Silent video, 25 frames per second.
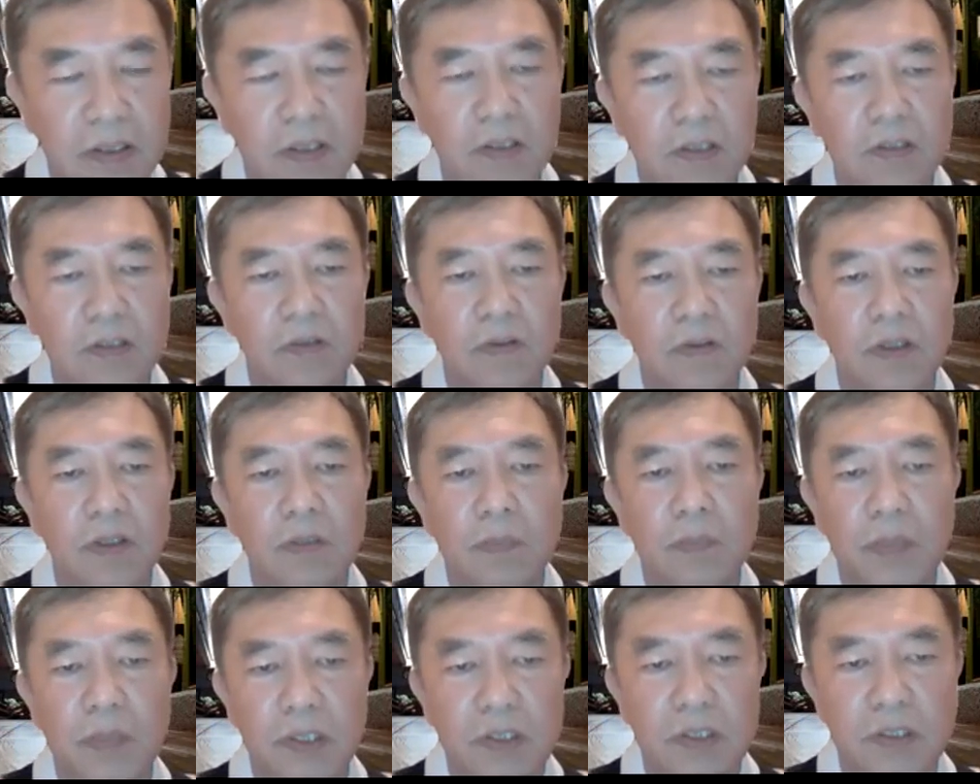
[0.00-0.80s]
So
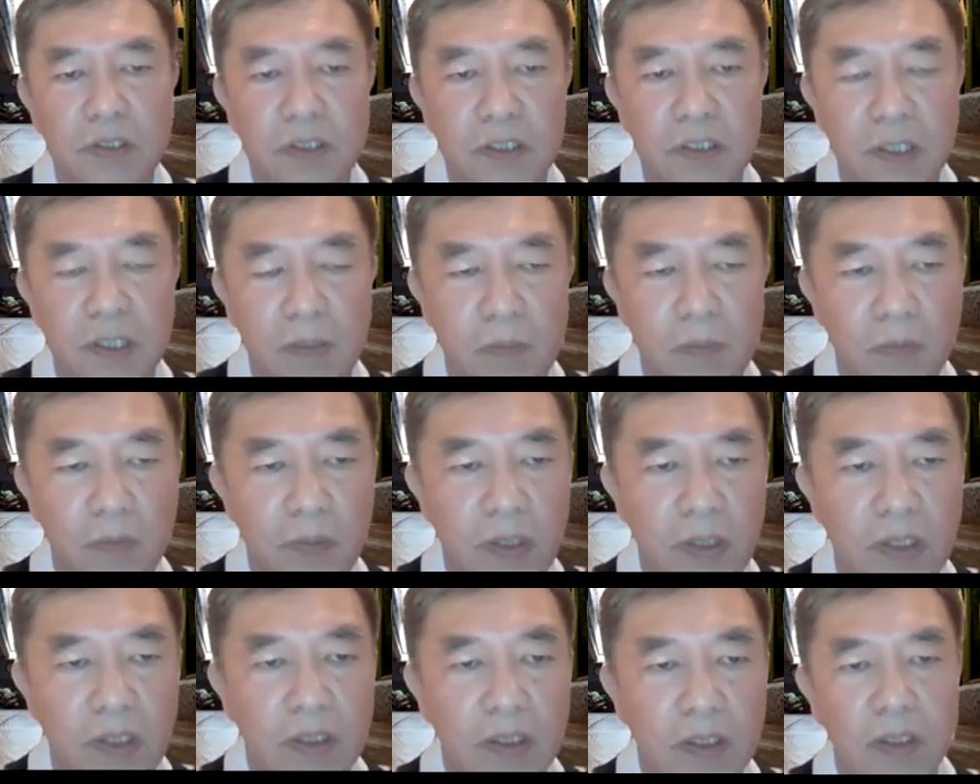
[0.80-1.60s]
in much the same
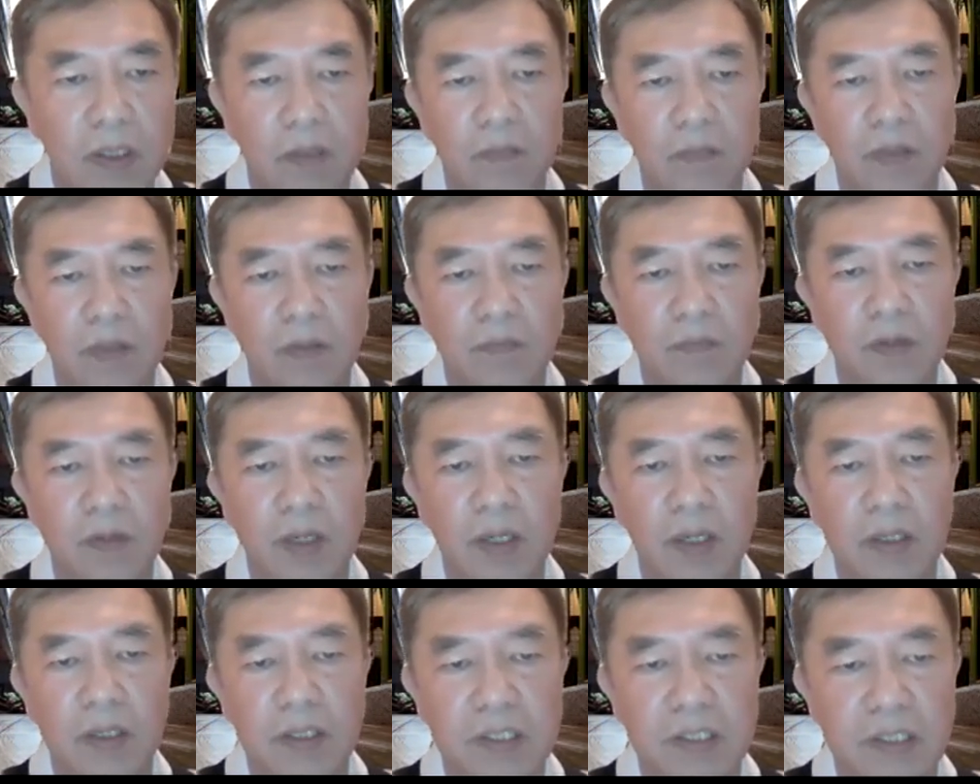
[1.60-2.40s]
way that we
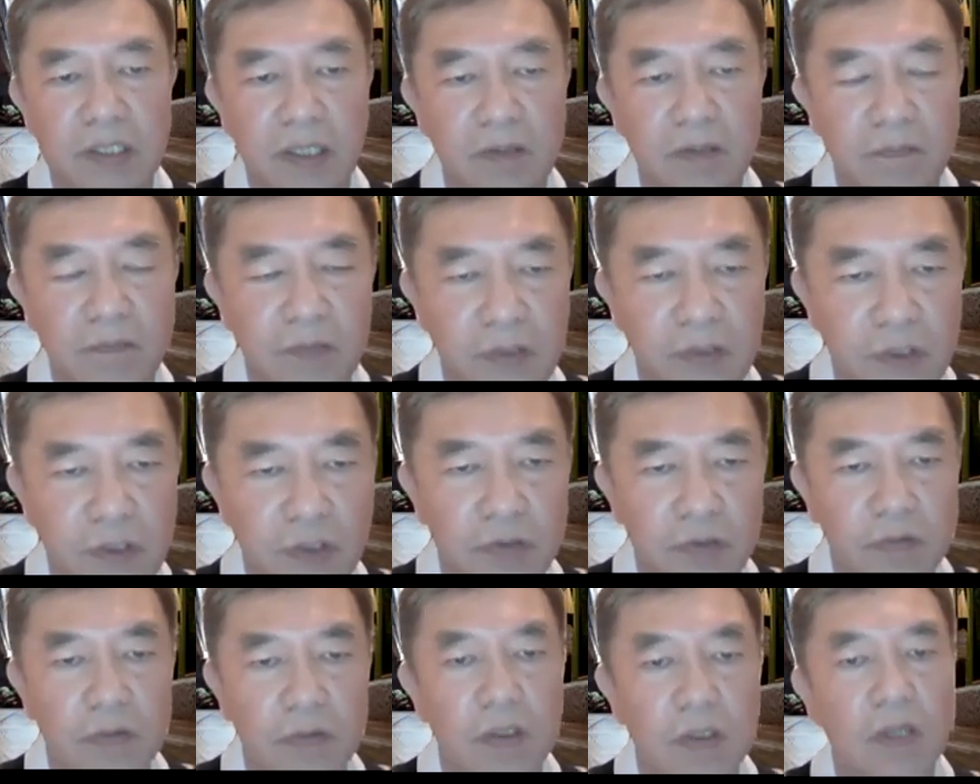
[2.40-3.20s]
understand
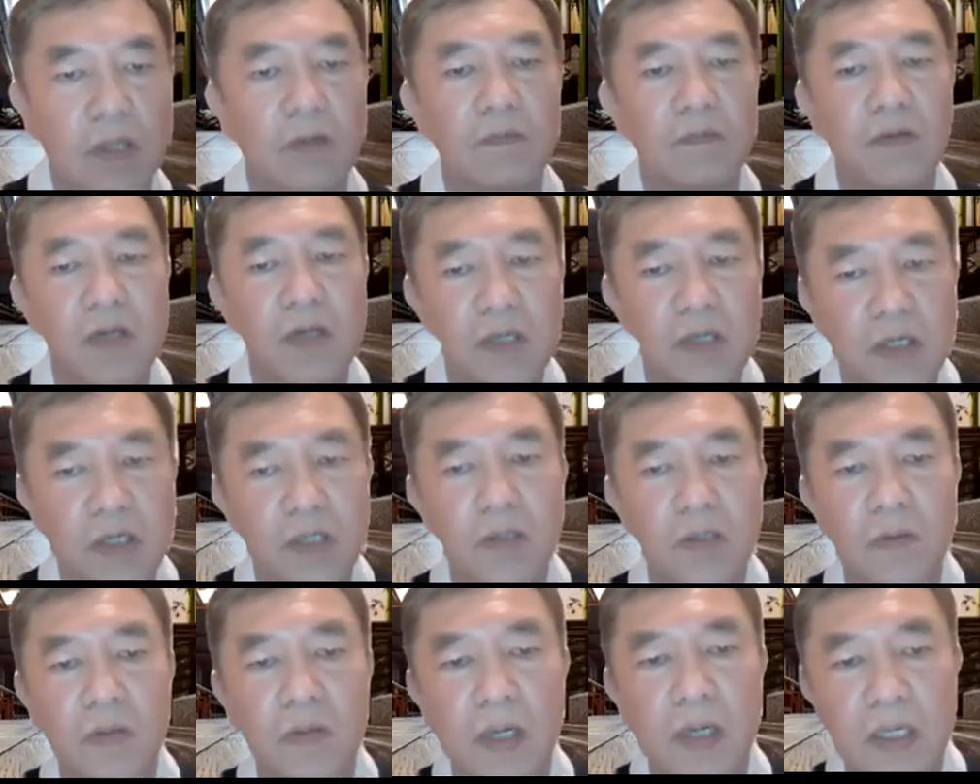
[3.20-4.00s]
virtues, we
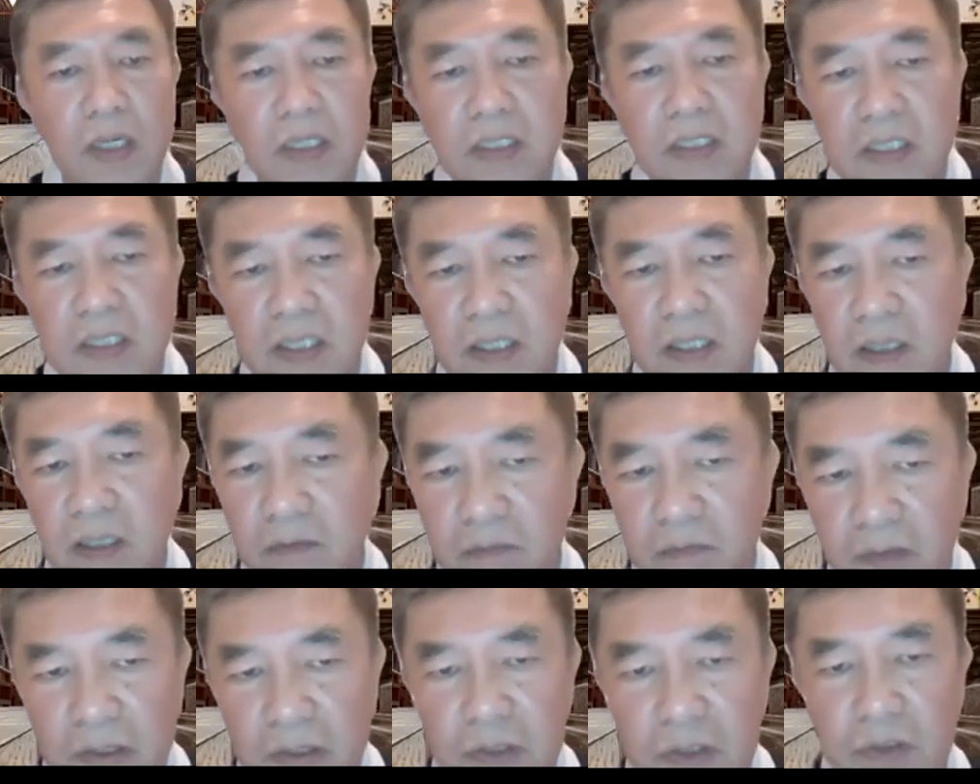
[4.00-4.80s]
need to understand
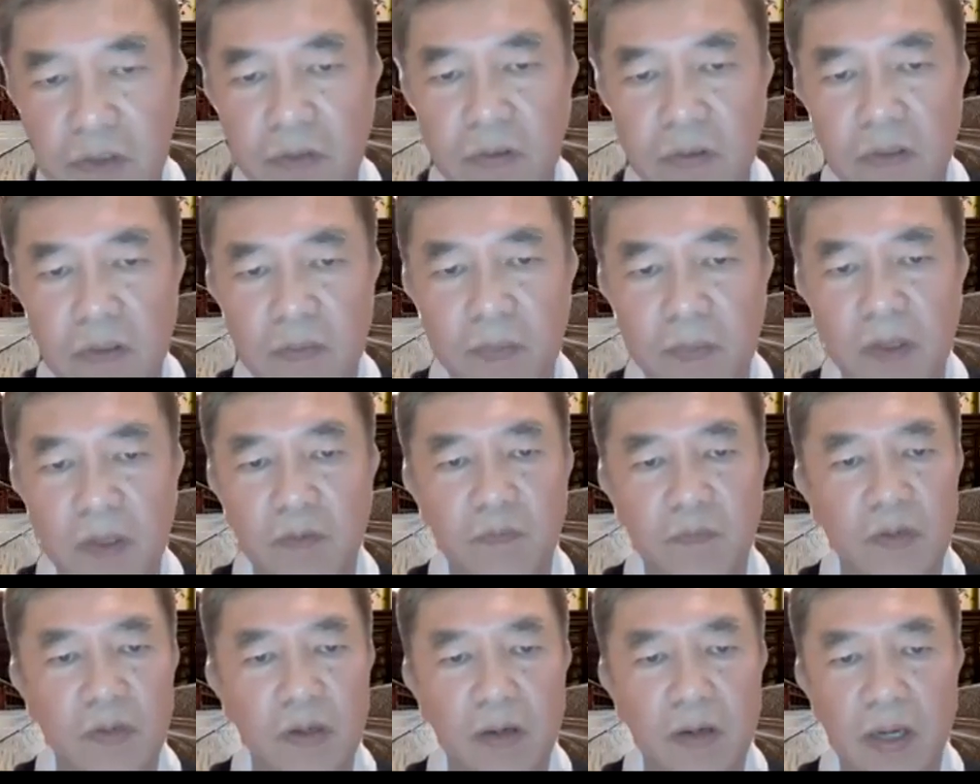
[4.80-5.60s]
afflictions,
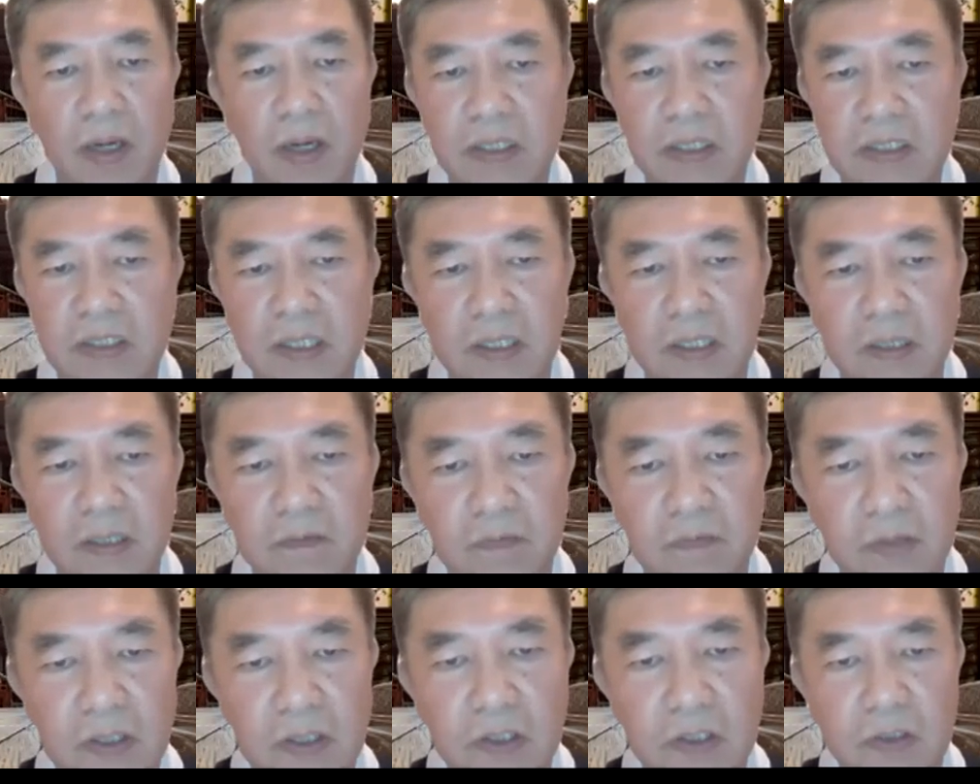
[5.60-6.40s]
because without understanding
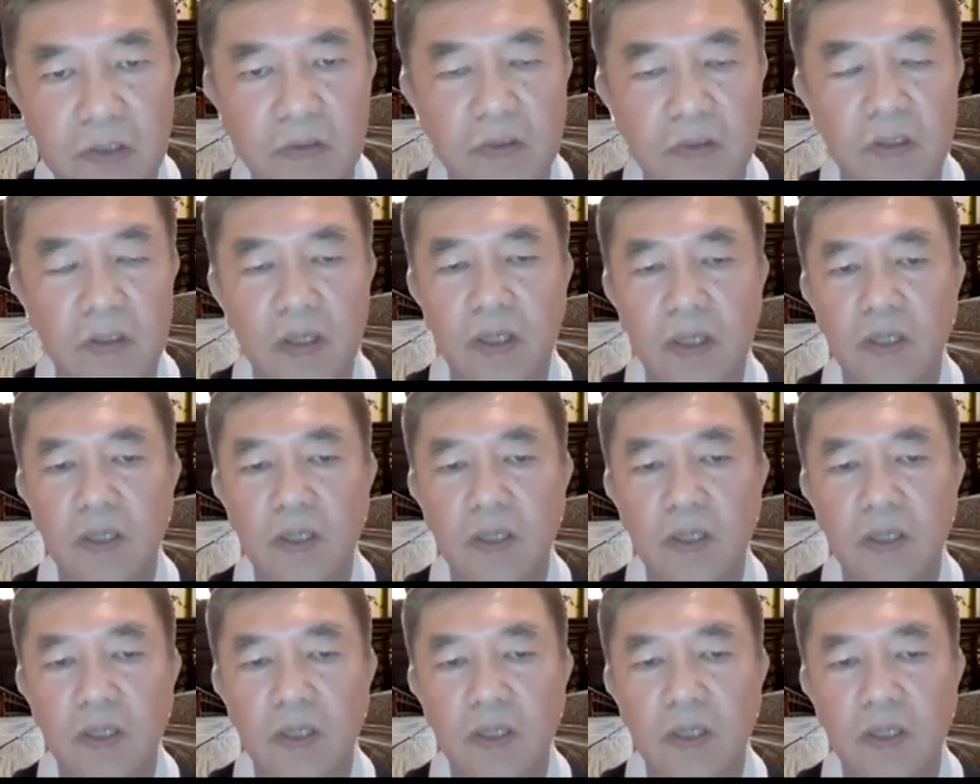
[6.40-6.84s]
affliction,